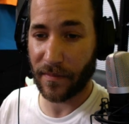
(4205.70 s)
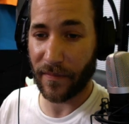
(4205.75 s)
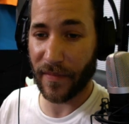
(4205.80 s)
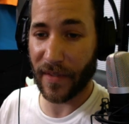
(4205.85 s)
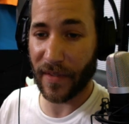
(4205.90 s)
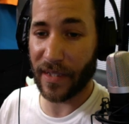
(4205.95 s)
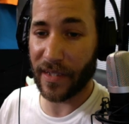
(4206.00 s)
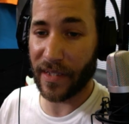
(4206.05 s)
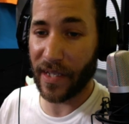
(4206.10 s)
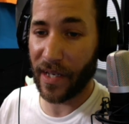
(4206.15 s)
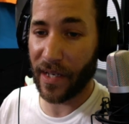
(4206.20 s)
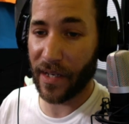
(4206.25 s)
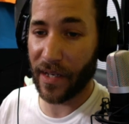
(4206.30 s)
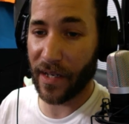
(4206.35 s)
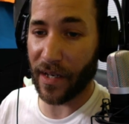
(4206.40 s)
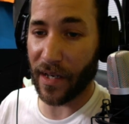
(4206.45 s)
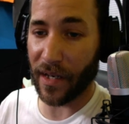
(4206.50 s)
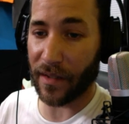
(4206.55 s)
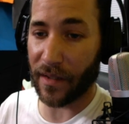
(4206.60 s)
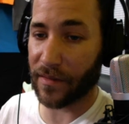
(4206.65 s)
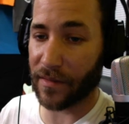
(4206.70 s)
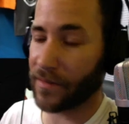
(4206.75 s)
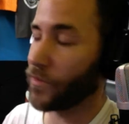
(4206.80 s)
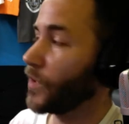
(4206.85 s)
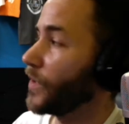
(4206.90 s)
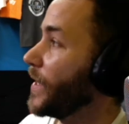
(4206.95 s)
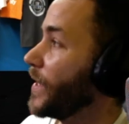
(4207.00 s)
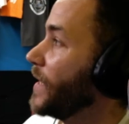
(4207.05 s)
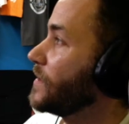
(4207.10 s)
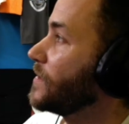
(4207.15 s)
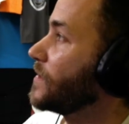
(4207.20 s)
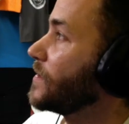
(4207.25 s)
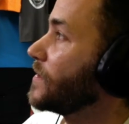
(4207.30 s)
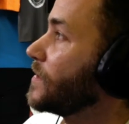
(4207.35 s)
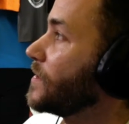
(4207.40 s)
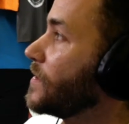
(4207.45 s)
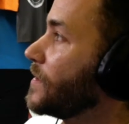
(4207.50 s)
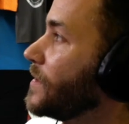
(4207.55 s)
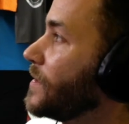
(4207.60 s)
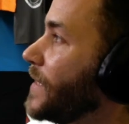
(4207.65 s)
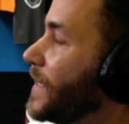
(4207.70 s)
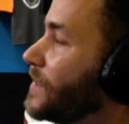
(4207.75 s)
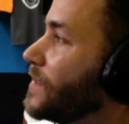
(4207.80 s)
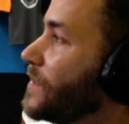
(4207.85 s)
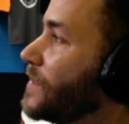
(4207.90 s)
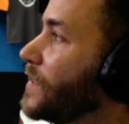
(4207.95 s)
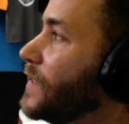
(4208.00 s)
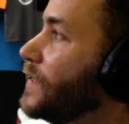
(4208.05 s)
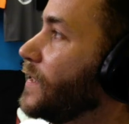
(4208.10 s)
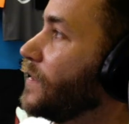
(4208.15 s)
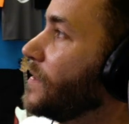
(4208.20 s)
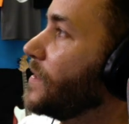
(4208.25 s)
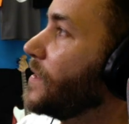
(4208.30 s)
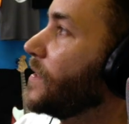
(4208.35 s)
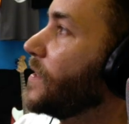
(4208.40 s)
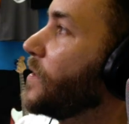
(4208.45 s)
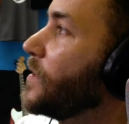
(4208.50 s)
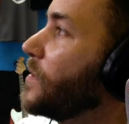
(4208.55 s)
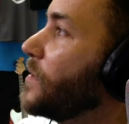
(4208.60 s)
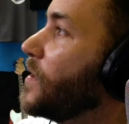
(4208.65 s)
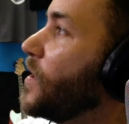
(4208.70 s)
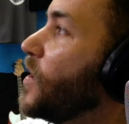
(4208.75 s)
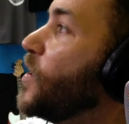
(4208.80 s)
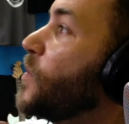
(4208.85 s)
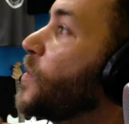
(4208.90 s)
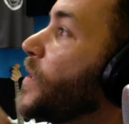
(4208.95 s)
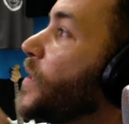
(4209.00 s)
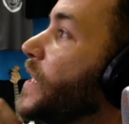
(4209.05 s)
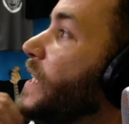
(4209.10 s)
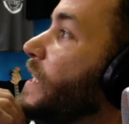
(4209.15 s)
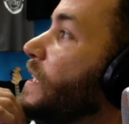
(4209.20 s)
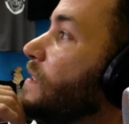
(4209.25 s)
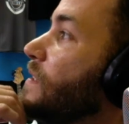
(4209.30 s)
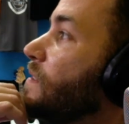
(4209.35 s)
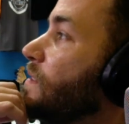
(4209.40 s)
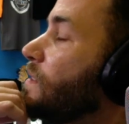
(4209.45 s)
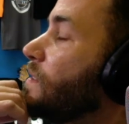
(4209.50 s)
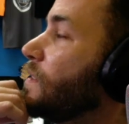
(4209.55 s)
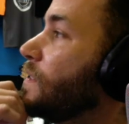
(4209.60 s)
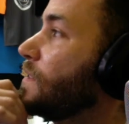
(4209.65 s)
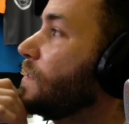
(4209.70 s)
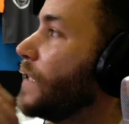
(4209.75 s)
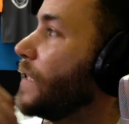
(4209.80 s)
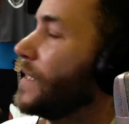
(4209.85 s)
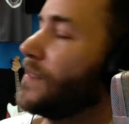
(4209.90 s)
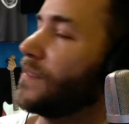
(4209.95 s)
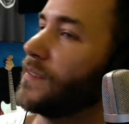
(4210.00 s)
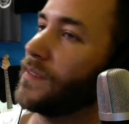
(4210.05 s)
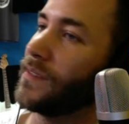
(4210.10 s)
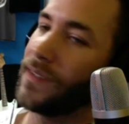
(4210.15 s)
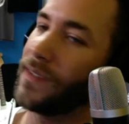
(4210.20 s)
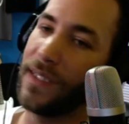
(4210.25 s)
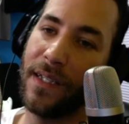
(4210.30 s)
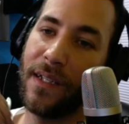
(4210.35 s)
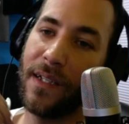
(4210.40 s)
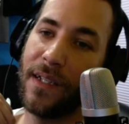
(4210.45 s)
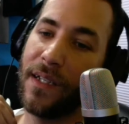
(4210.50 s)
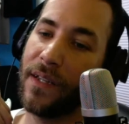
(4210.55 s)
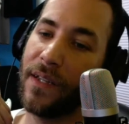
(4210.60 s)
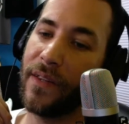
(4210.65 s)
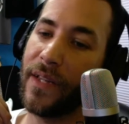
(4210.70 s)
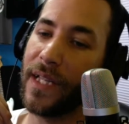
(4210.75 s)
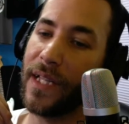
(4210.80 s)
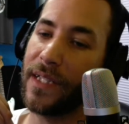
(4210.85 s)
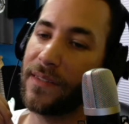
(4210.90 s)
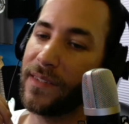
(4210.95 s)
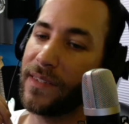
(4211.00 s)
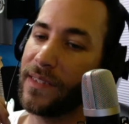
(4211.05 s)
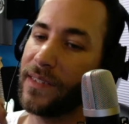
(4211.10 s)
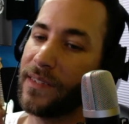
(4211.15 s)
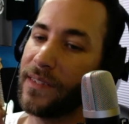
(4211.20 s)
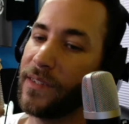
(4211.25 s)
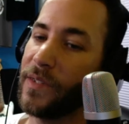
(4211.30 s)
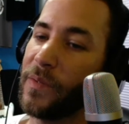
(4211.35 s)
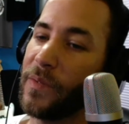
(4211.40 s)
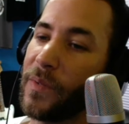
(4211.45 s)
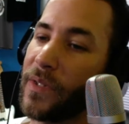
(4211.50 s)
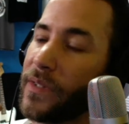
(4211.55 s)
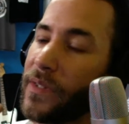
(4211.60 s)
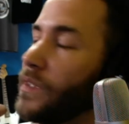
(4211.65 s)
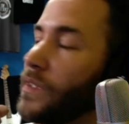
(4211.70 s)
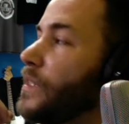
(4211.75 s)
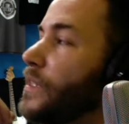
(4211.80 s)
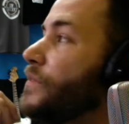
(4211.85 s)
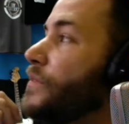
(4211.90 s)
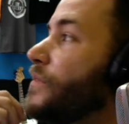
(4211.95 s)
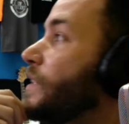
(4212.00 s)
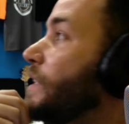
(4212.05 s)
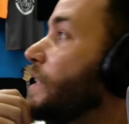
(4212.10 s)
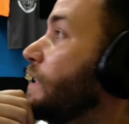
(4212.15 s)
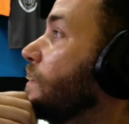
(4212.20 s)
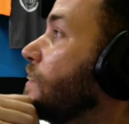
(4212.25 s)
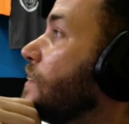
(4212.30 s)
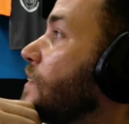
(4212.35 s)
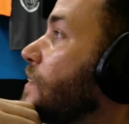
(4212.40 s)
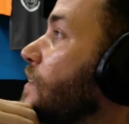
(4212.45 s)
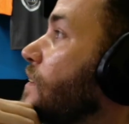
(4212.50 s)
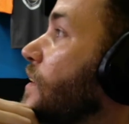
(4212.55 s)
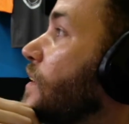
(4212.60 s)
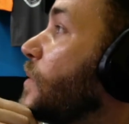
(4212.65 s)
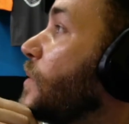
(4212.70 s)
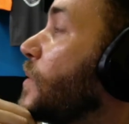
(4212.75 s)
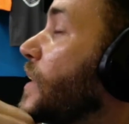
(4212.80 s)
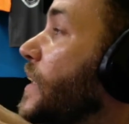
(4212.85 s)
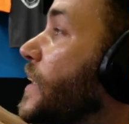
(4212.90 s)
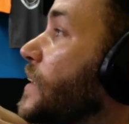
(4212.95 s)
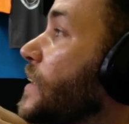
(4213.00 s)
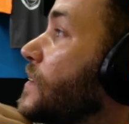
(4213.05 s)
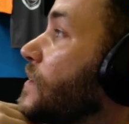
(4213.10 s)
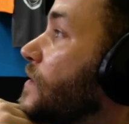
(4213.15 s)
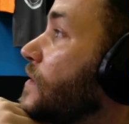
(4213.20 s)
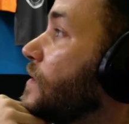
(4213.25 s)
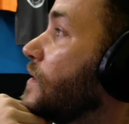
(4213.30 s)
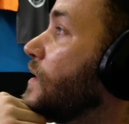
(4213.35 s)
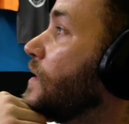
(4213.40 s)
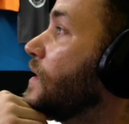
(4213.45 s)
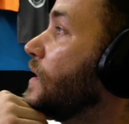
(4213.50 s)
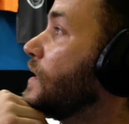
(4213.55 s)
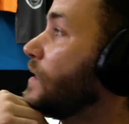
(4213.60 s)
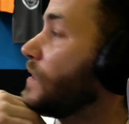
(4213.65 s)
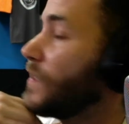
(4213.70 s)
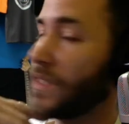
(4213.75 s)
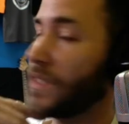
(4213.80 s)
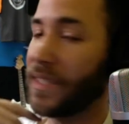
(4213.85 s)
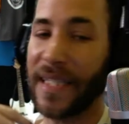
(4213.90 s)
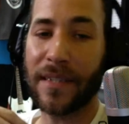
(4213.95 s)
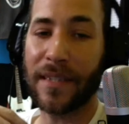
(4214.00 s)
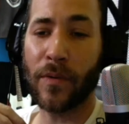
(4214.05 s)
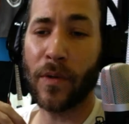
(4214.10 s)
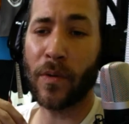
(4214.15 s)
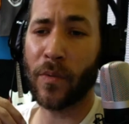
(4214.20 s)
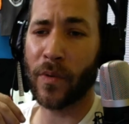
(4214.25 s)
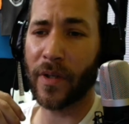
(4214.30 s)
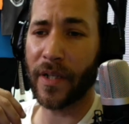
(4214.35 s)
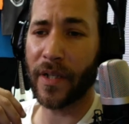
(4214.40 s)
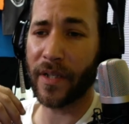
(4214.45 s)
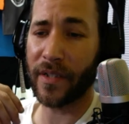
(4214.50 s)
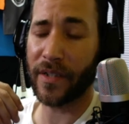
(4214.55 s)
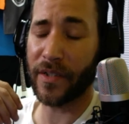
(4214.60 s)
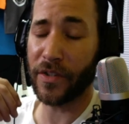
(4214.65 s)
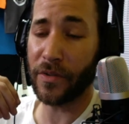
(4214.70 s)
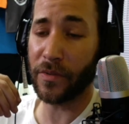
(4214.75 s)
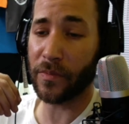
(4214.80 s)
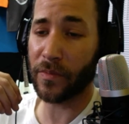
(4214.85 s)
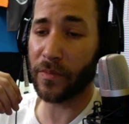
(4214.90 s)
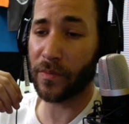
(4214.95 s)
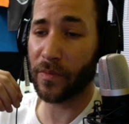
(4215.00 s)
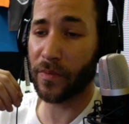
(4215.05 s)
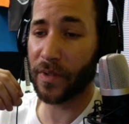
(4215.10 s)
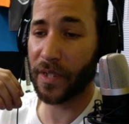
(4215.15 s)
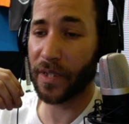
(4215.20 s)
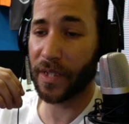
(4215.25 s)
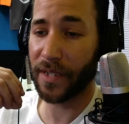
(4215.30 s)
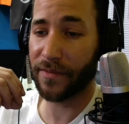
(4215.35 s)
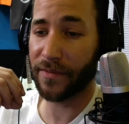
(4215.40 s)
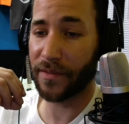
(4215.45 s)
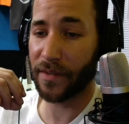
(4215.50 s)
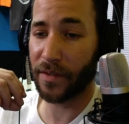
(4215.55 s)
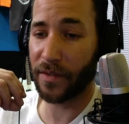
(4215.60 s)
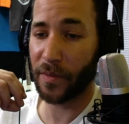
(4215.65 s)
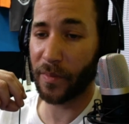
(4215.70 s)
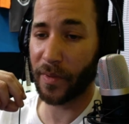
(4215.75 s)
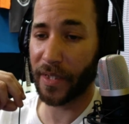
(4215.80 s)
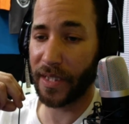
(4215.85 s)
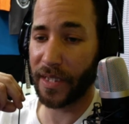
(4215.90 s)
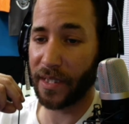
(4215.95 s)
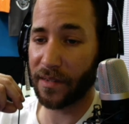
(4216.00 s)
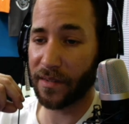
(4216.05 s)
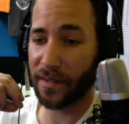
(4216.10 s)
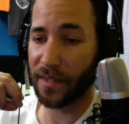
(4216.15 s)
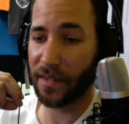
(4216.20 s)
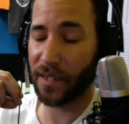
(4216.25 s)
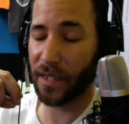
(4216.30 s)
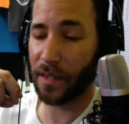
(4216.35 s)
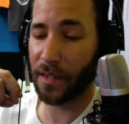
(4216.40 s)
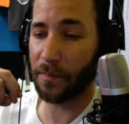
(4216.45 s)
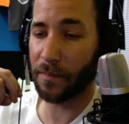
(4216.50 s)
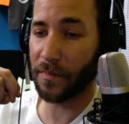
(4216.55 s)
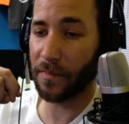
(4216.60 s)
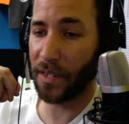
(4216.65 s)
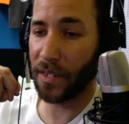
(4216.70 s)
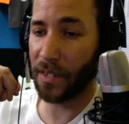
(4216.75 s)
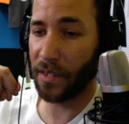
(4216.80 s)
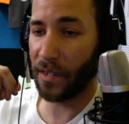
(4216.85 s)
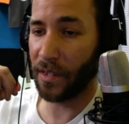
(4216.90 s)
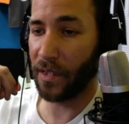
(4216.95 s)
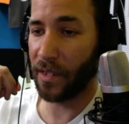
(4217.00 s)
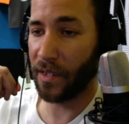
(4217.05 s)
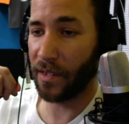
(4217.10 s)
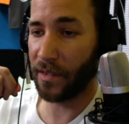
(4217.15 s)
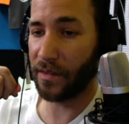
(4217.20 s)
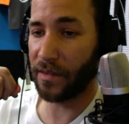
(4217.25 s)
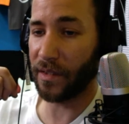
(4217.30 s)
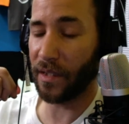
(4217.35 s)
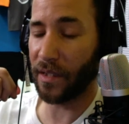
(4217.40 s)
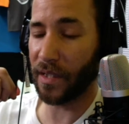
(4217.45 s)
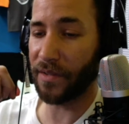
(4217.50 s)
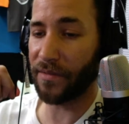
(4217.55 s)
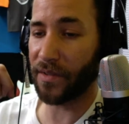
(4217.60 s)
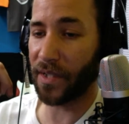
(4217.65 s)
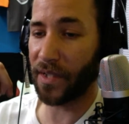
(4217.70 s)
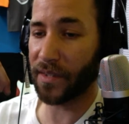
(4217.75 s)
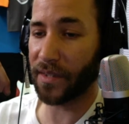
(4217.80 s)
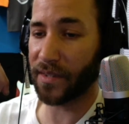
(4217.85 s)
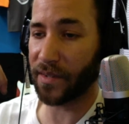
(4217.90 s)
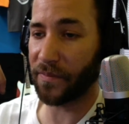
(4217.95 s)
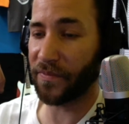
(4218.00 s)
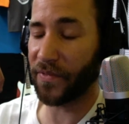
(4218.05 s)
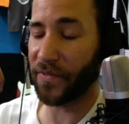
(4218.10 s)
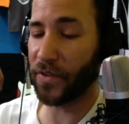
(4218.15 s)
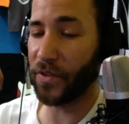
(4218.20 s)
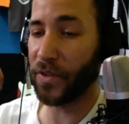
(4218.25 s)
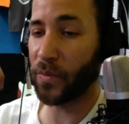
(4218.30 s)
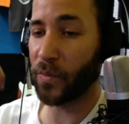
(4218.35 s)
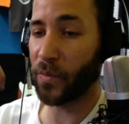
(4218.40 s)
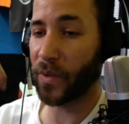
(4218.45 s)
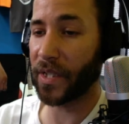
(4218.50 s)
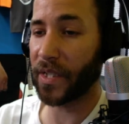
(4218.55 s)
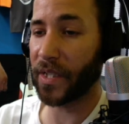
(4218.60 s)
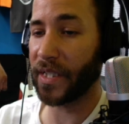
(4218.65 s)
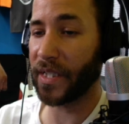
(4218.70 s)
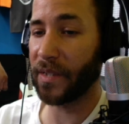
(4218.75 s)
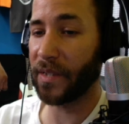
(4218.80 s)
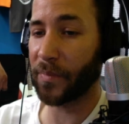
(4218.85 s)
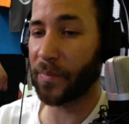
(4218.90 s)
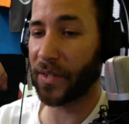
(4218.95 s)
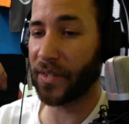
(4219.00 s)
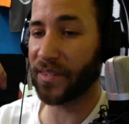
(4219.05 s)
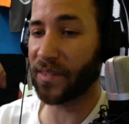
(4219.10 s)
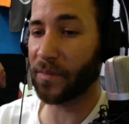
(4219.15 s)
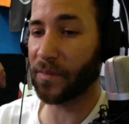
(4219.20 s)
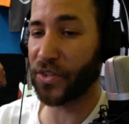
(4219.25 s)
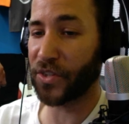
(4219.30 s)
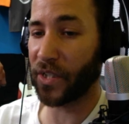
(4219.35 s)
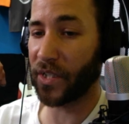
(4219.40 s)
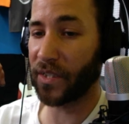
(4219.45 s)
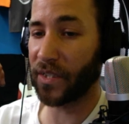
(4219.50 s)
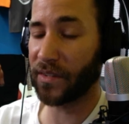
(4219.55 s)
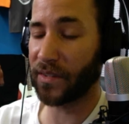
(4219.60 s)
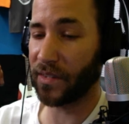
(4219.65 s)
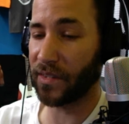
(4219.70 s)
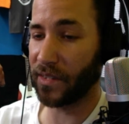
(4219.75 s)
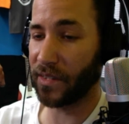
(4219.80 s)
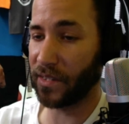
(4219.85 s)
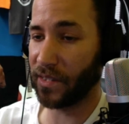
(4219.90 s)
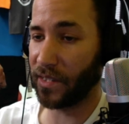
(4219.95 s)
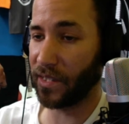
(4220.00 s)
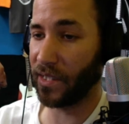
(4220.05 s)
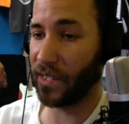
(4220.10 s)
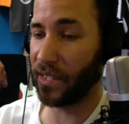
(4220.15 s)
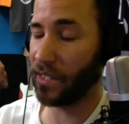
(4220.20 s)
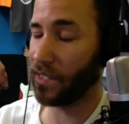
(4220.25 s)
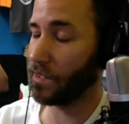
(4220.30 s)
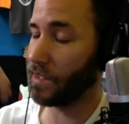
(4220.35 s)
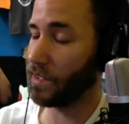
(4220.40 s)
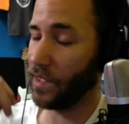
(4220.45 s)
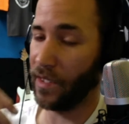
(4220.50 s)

Yeah, well, that's that's the, I know about the Uber, Eats. Uber Eats. That's that's the Uber delivery. Uber Eats. That's what we're gonna do. We're gonna have Uber Eats come deliver us some food. We're gonna eat, print some shirts, and then